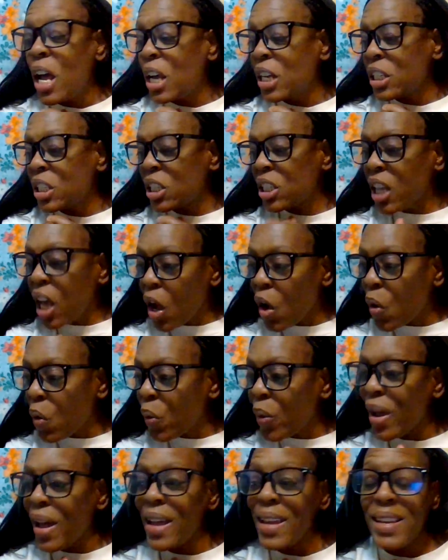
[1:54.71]

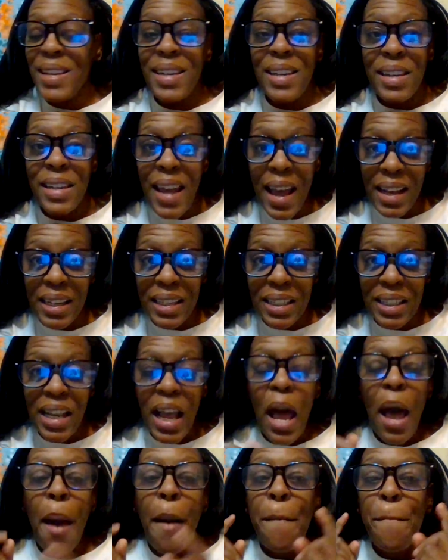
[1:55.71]
So yes,
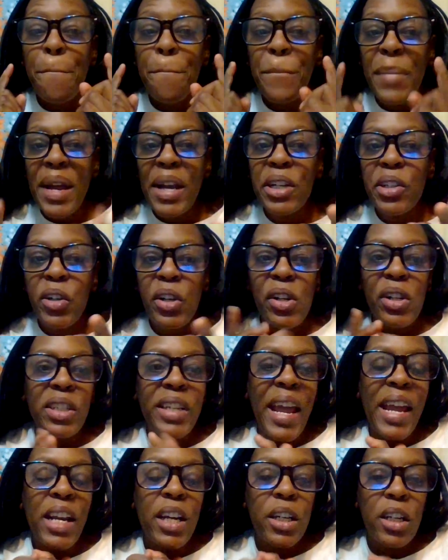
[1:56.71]
Make sure you
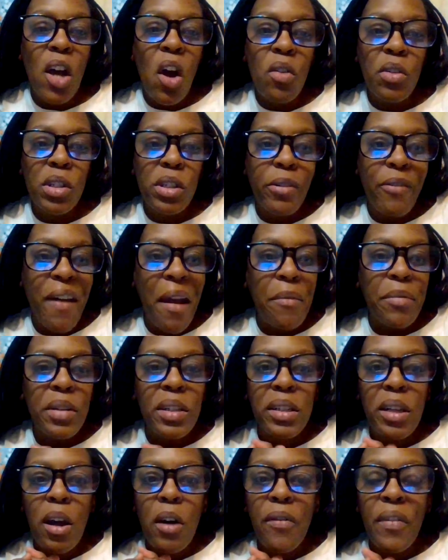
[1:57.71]
take notes, grab
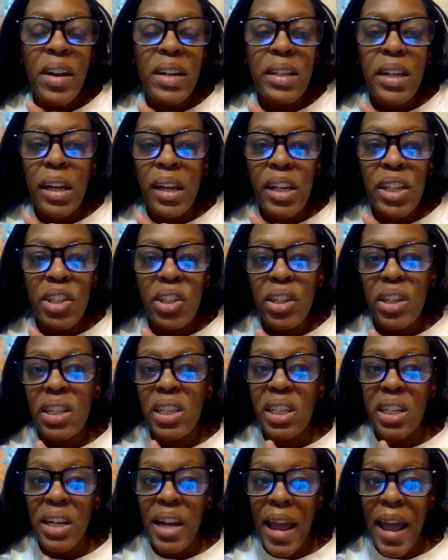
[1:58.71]
yourself a delicious
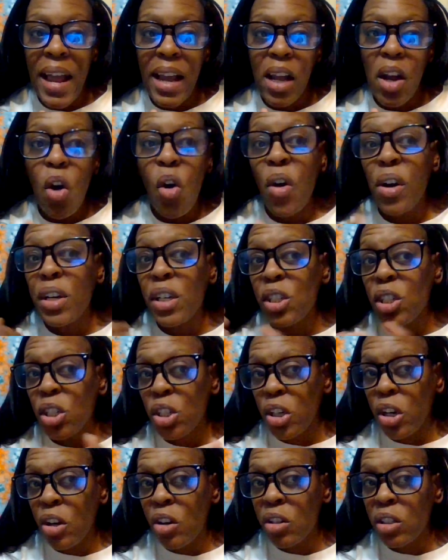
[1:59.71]
snack or
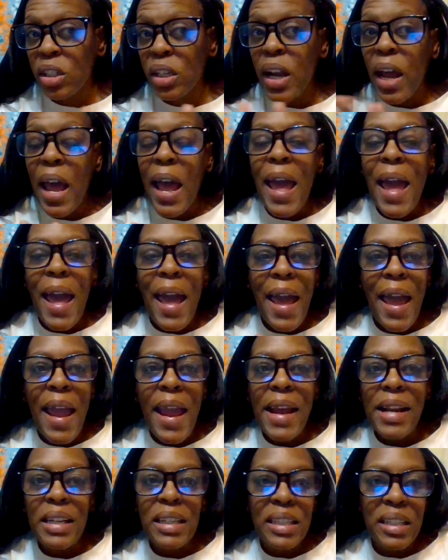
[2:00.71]
dessert,
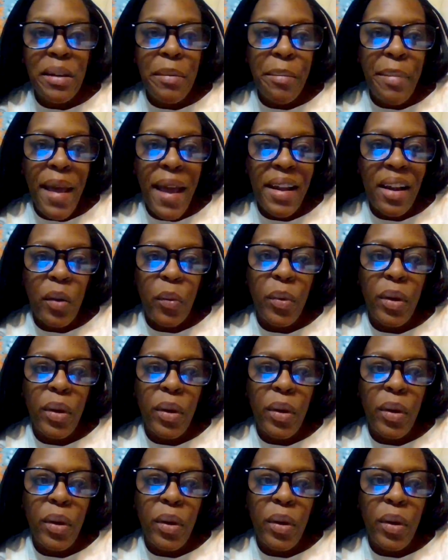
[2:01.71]
and sit back and